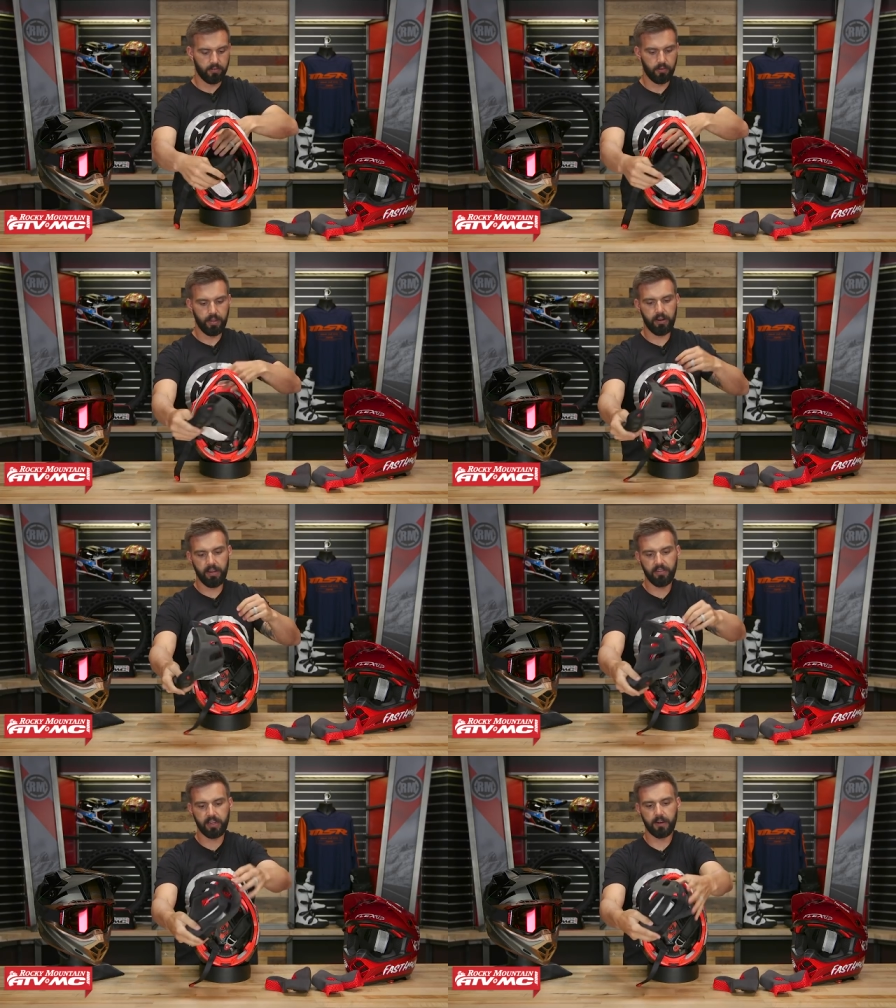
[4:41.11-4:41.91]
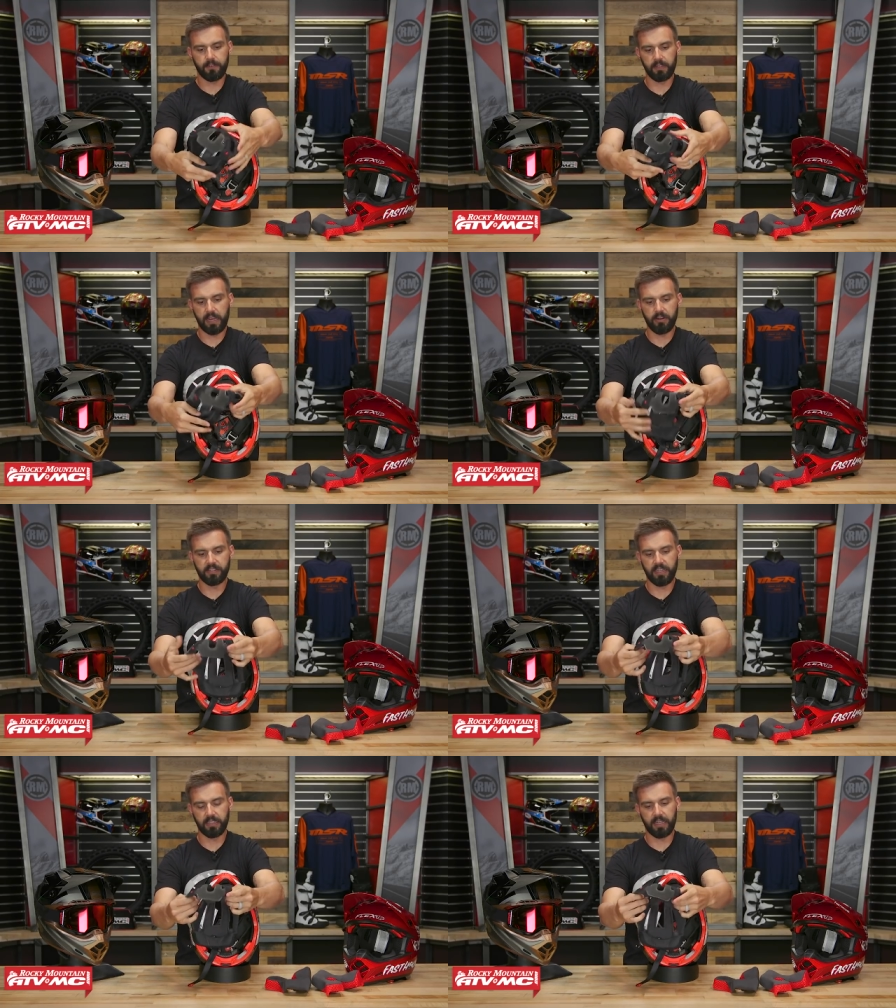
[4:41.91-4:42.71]
So there is the comfort liner. You
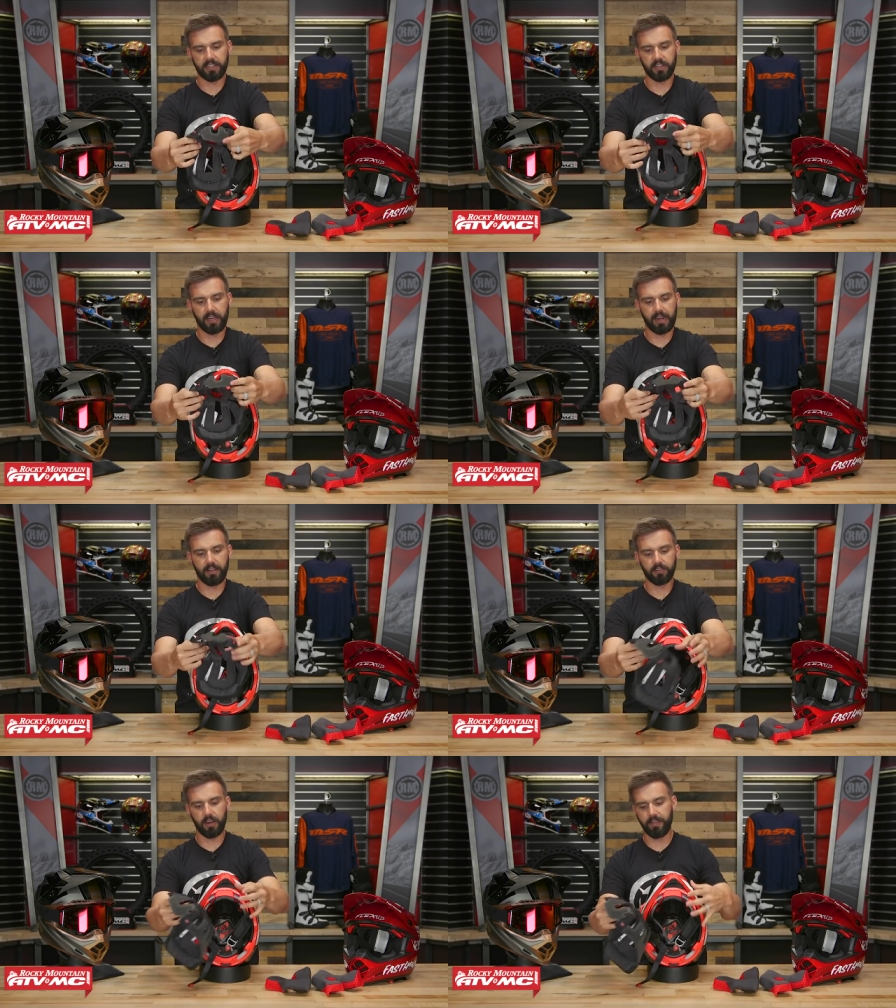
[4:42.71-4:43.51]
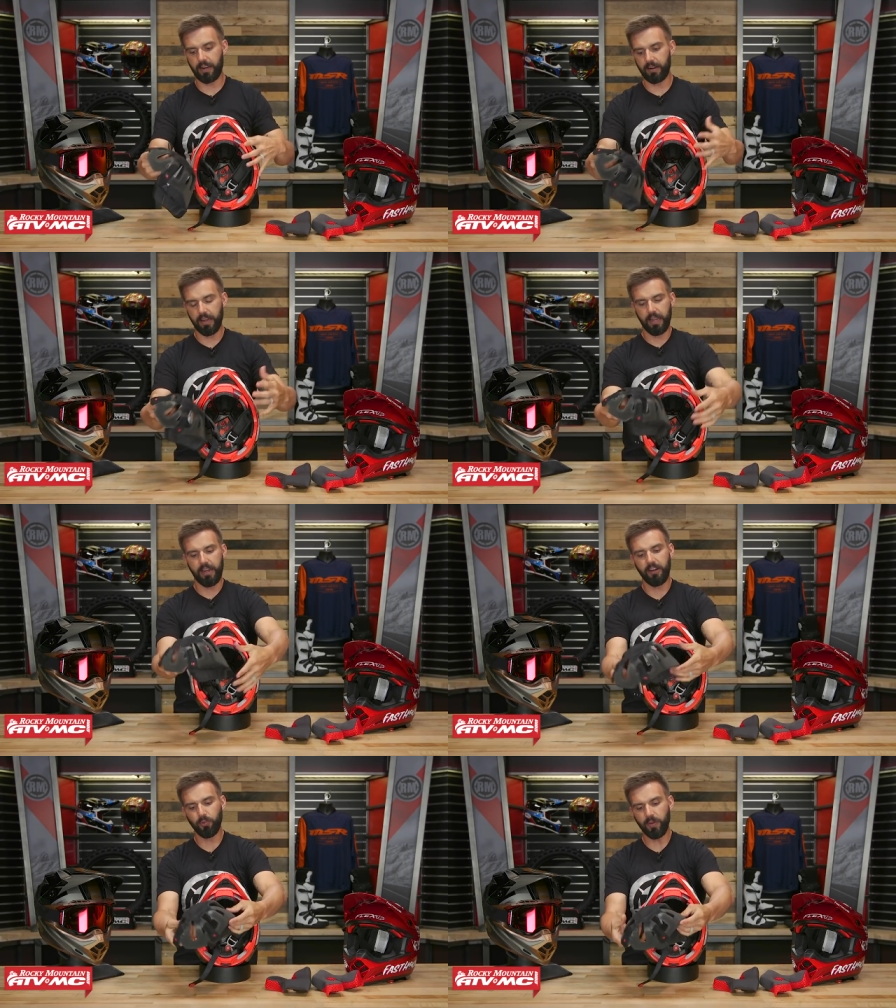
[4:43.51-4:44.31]
can see lots of cutouts on there.
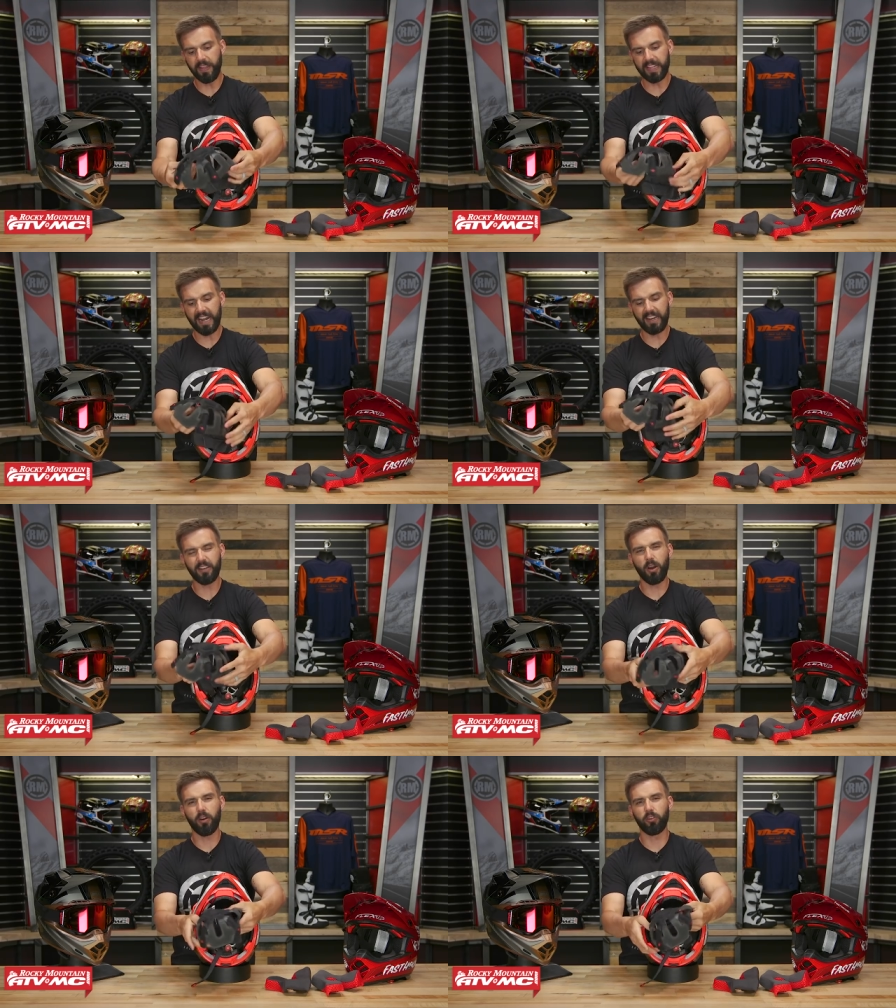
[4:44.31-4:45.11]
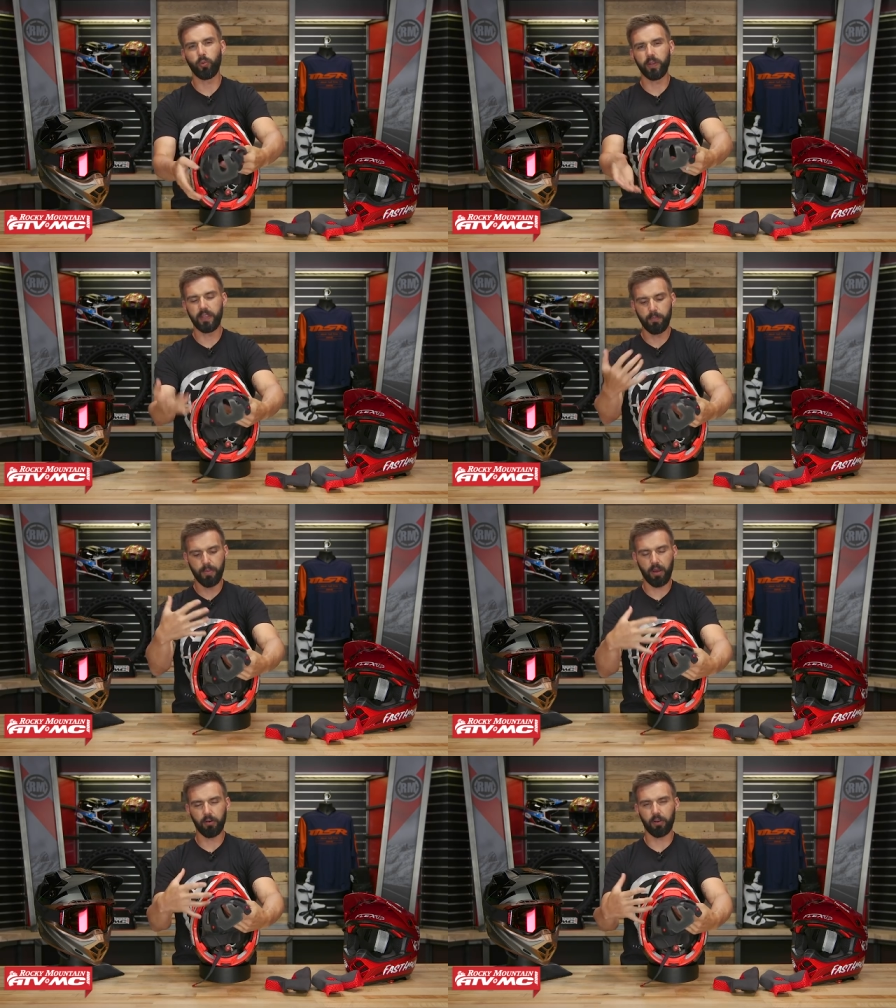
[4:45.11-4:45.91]
Here's one thing that I did notice with the
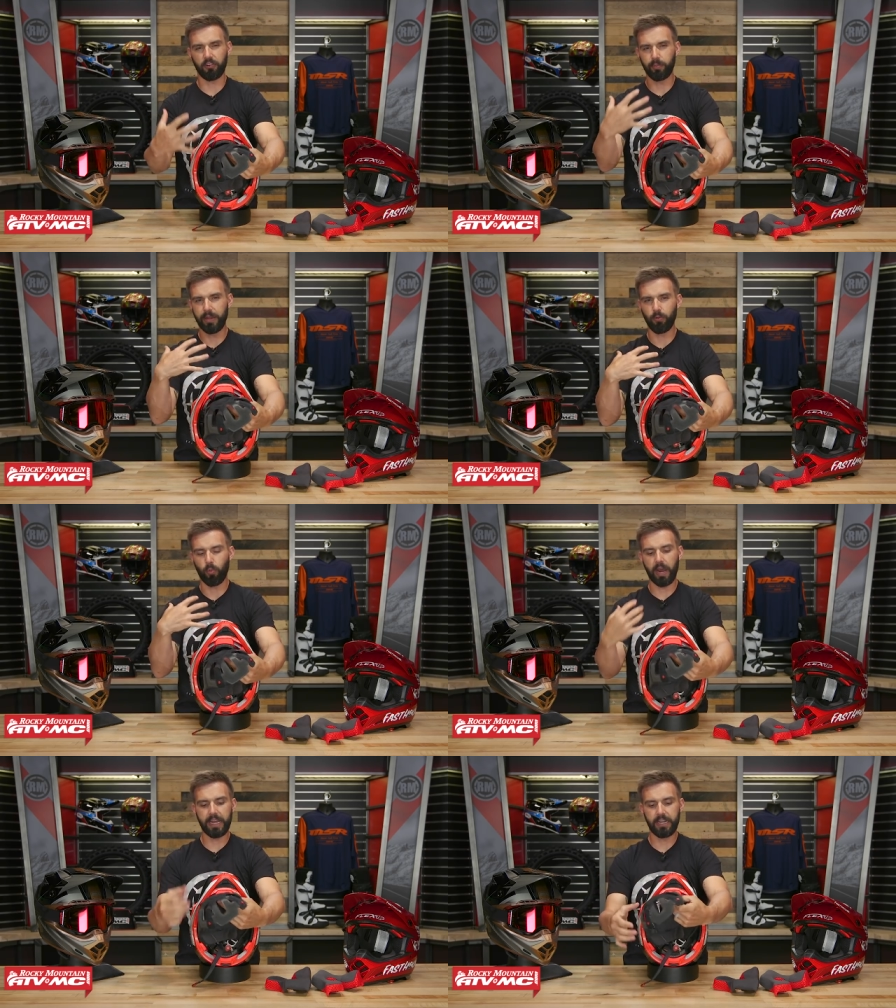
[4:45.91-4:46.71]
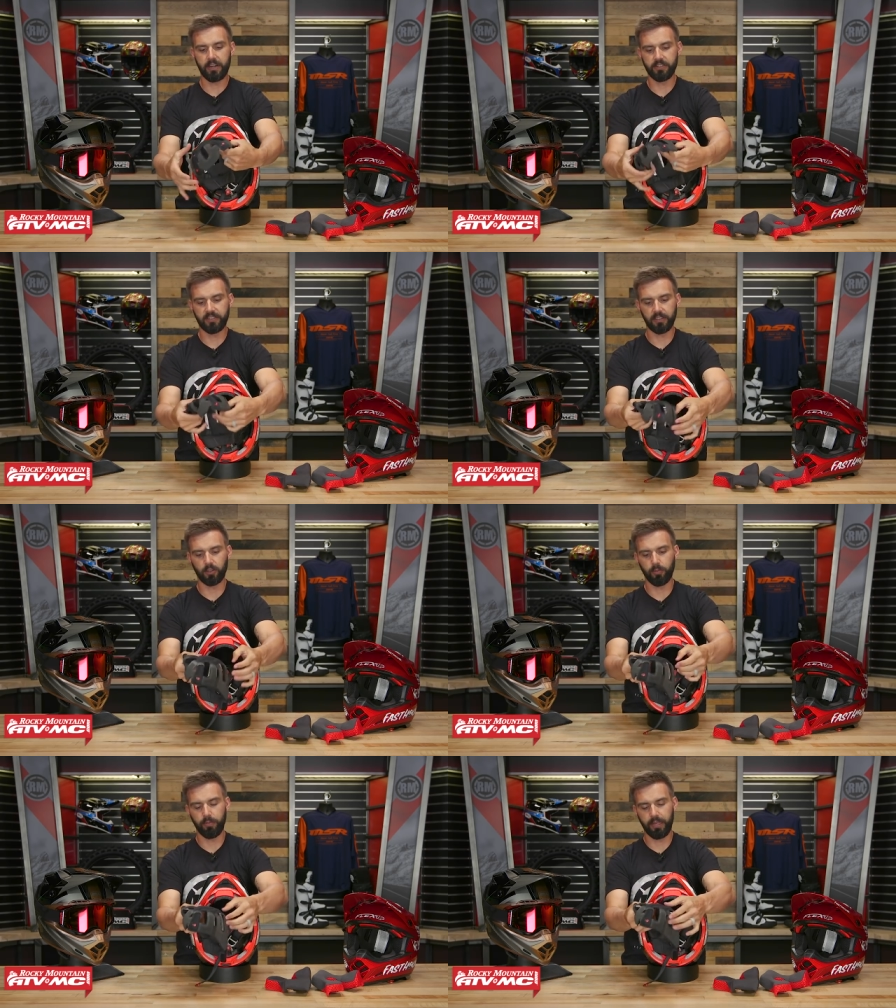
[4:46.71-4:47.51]
bell, and I'll explain why here in just a
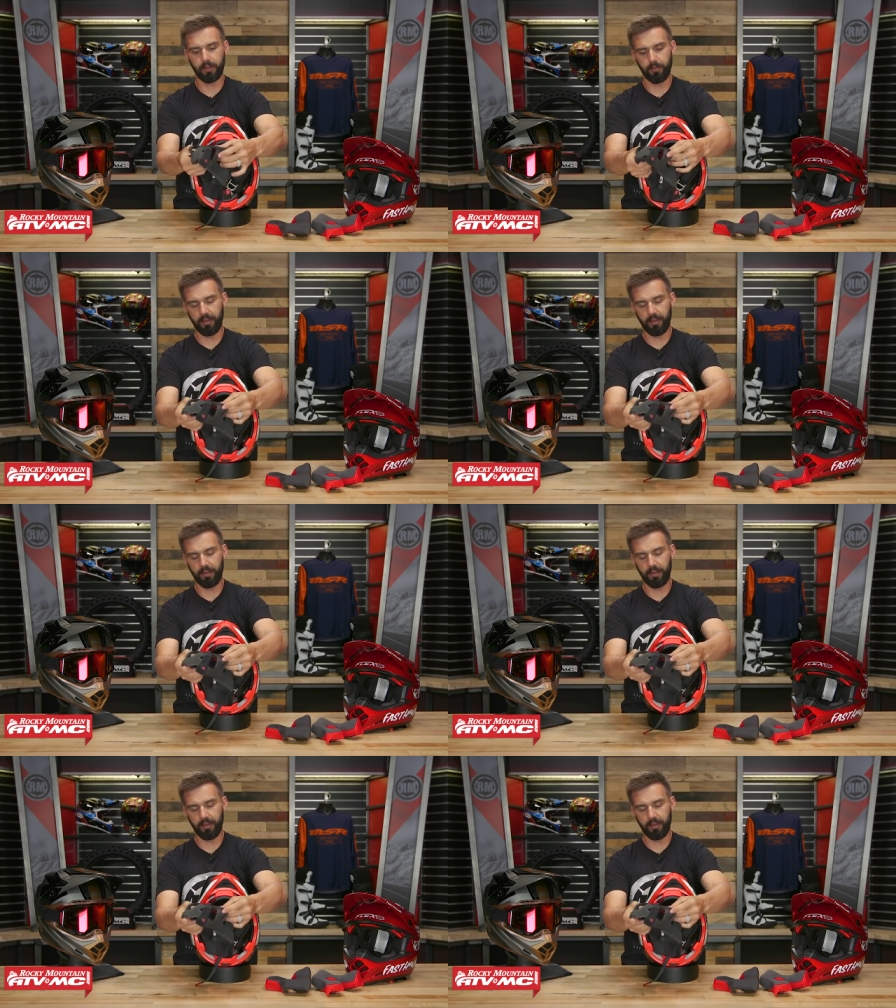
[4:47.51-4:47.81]
little in a,